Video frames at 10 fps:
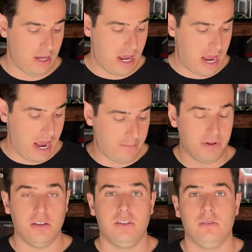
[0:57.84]
I'm
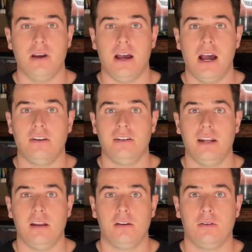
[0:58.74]
gonna do a
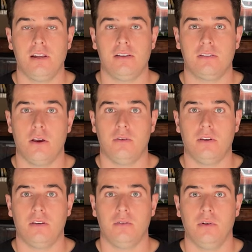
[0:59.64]
180-degree soak
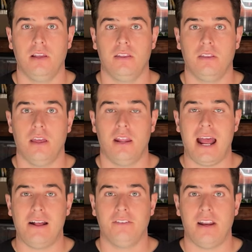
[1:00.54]
with 1.5
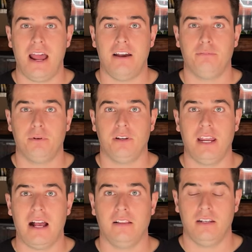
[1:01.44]
ounces per
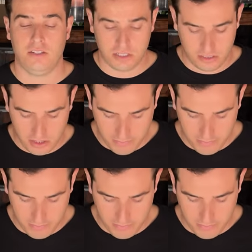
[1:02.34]
gallon, just on the